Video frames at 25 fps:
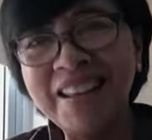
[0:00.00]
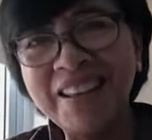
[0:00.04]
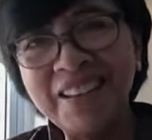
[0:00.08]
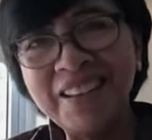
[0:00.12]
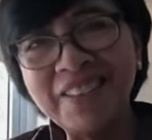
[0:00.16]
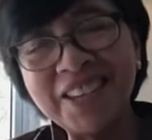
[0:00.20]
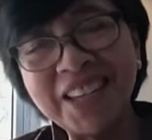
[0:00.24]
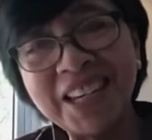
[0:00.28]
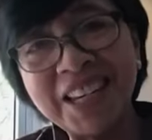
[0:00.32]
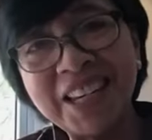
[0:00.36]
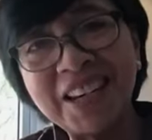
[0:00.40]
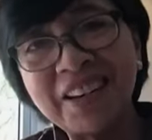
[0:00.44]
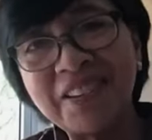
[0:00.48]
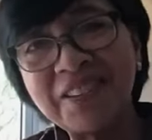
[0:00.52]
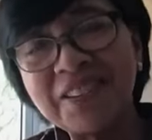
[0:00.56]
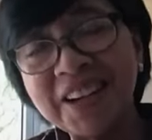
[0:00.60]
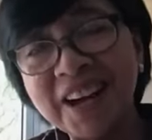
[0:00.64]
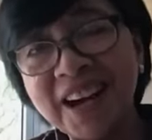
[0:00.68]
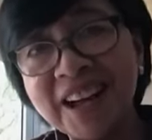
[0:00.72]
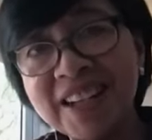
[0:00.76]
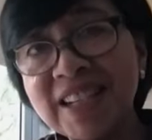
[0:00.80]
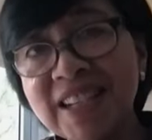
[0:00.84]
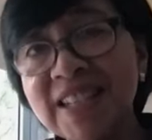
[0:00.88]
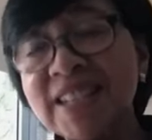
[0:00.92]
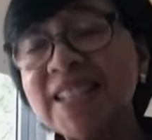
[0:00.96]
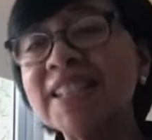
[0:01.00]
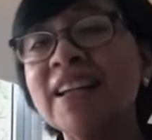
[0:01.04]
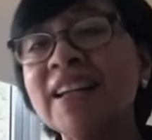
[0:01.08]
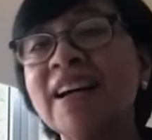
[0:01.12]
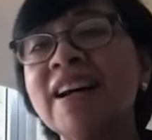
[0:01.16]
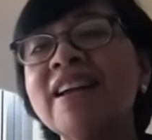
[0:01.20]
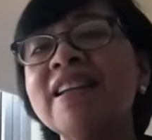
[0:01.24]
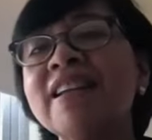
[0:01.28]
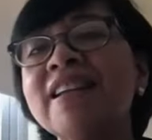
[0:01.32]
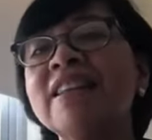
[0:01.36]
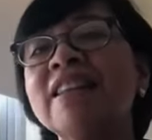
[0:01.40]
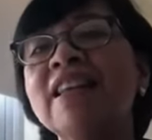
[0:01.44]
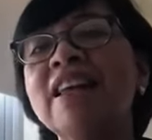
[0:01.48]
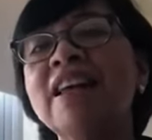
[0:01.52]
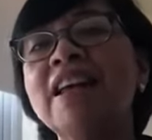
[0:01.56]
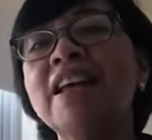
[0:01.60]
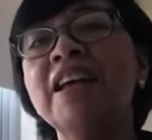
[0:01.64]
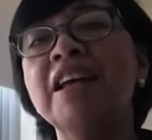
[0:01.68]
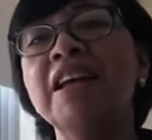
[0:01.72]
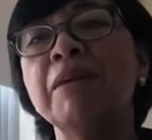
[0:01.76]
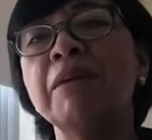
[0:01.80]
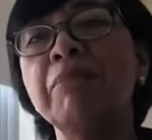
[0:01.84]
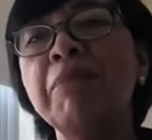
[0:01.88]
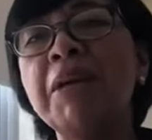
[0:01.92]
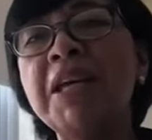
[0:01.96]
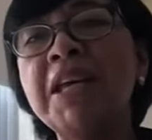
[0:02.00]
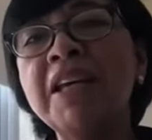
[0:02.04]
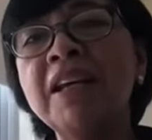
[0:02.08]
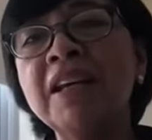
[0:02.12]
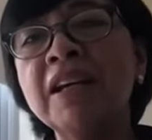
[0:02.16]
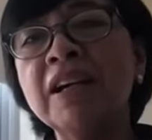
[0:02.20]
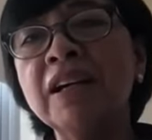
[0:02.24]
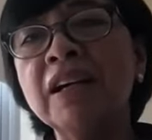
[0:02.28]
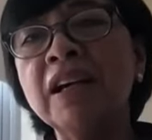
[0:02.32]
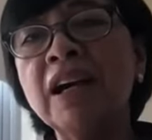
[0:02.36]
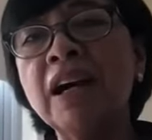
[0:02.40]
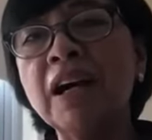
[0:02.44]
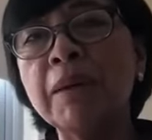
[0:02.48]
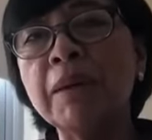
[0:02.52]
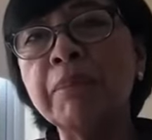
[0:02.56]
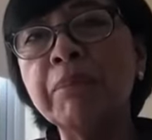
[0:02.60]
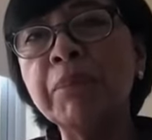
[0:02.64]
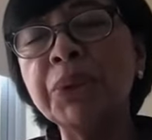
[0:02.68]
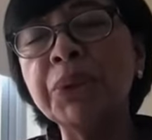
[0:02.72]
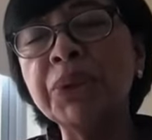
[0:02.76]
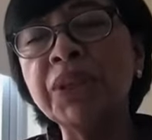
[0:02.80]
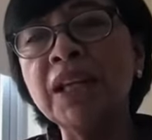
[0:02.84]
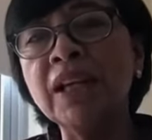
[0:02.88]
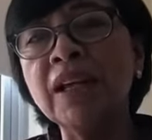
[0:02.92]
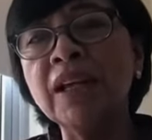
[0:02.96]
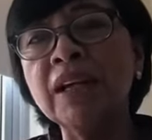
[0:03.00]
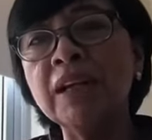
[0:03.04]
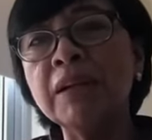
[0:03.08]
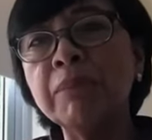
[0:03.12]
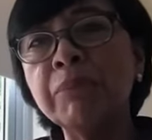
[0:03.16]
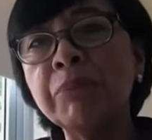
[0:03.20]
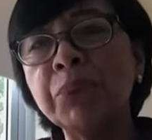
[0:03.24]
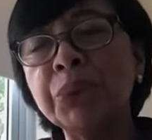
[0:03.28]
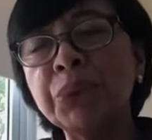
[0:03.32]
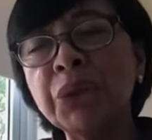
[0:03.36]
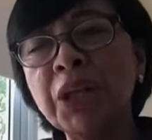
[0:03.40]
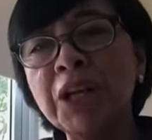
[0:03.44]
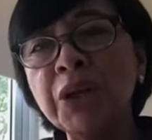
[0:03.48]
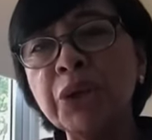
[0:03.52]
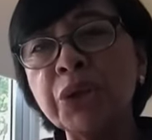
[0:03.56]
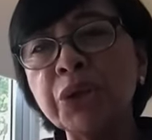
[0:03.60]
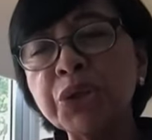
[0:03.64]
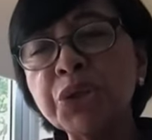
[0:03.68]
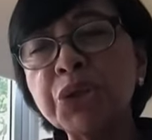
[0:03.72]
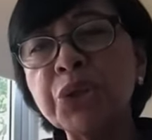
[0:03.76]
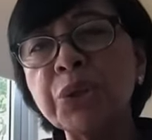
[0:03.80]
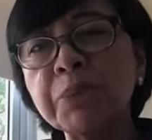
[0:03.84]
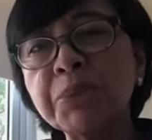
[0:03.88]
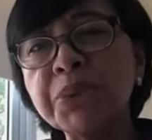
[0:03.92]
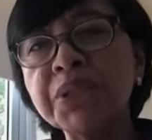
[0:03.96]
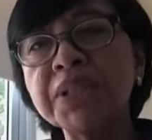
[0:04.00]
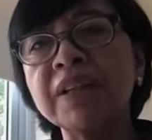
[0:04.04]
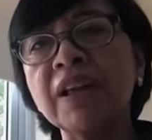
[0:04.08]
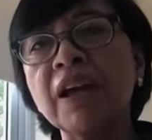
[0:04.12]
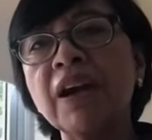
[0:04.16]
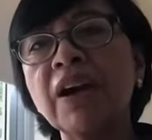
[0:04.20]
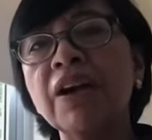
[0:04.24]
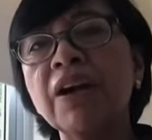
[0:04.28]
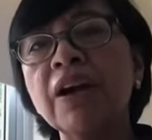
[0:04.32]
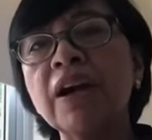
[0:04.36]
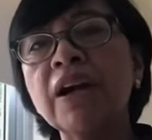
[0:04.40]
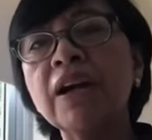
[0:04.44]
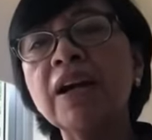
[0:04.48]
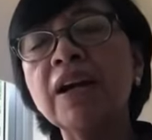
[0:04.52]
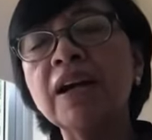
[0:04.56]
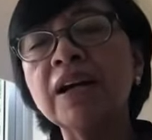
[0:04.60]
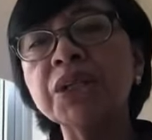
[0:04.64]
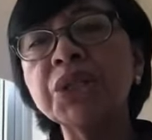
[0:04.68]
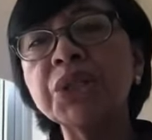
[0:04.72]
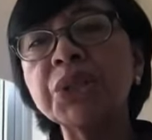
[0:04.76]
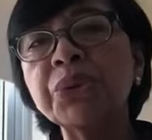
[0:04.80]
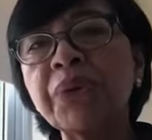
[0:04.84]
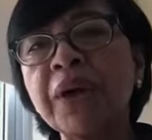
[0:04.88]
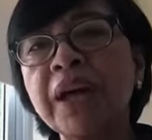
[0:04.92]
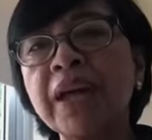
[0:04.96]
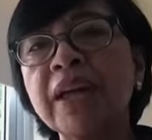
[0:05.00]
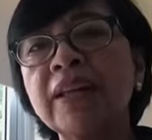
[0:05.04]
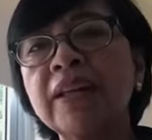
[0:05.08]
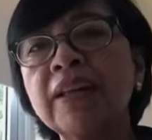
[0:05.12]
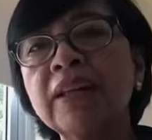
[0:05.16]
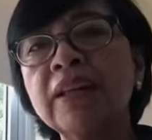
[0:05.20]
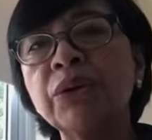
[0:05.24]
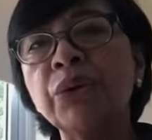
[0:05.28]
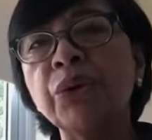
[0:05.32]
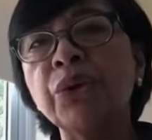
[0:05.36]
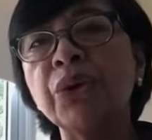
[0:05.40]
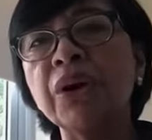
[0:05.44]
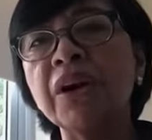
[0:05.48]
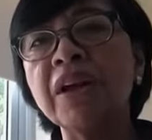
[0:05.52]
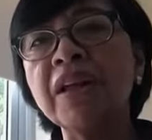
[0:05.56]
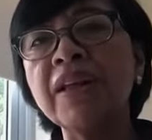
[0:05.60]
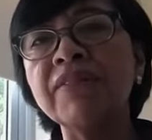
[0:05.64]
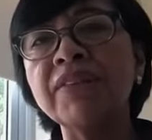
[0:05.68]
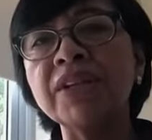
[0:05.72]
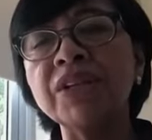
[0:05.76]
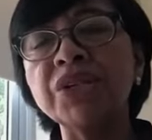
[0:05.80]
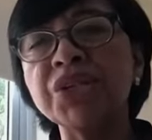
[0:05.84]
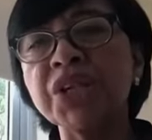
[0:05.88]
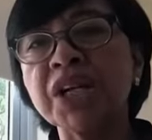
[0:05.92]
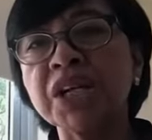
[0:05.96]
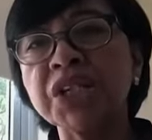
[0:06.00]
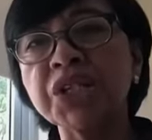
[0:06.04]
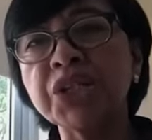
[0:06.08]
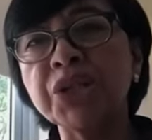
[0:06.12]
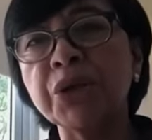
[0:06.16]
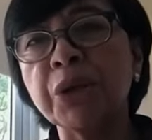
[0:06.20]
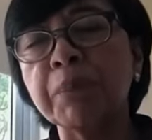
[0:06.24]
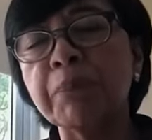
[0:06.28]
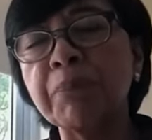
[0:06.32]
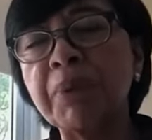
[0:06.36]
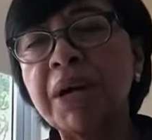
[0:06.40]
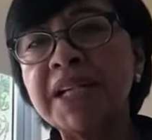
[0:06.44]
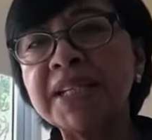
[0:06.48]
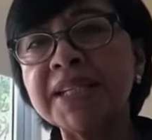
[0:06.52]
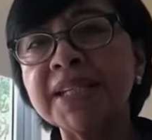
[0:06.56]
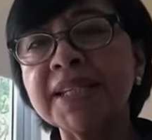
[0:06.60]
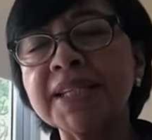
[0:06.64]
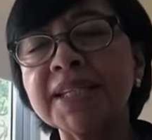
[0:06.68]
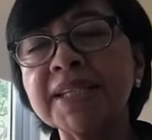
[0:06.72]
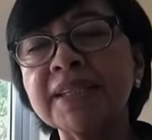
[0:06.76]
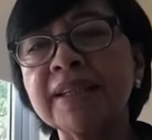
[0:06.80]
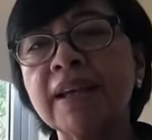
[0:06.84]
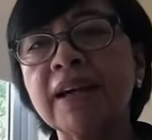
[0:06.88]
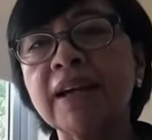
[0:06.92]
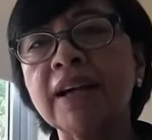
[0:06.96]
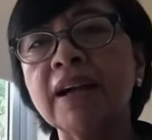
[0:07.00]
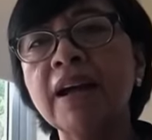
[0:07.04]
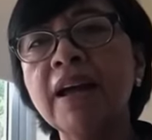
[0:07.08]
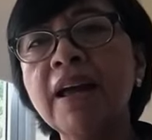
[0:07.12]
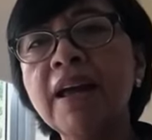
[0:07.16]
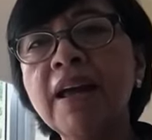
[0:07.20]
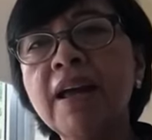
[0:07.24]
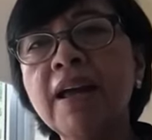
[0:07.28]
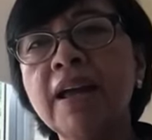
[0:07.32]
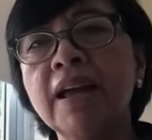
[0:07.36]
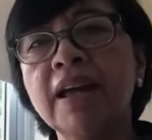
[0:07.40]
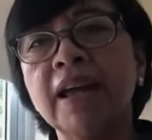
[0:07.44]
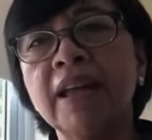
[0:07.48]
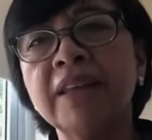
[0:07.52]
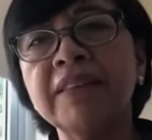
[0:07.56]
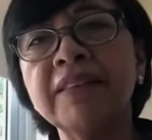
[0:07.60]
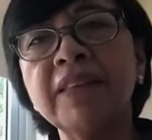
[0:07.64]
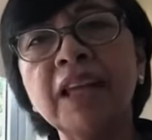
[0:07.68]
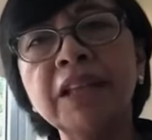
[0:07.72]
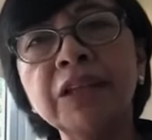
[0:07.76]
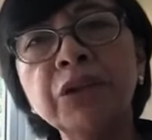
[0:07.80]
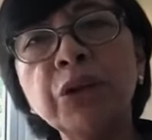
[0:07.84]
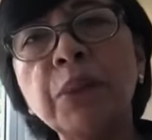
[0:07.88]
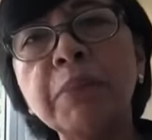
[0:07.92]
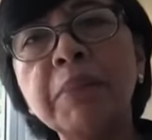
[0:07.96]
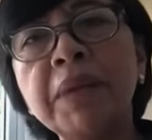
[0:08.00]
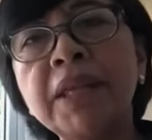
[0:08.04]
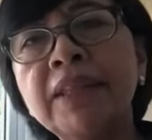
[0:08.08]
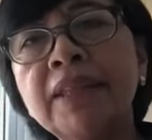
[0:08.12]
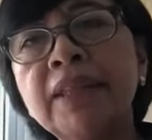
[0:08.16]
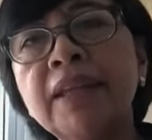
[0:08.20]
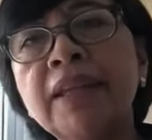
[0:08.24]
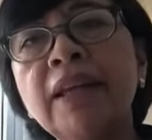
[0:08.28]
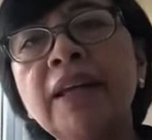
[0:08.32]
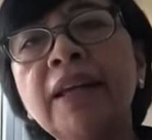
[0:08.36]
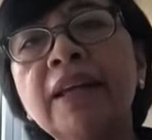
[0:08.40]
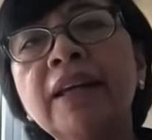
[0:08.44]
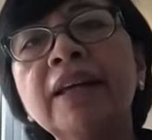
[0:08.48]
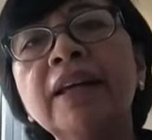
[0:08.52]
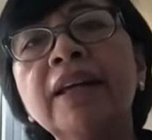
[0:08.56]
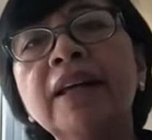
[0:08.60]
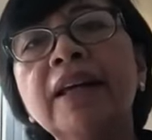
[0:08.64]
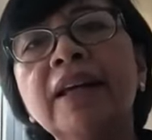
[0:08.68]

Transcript: even in Afghanistan, being uh, putting putting your troops there as well, or even just your presence there, and then committing,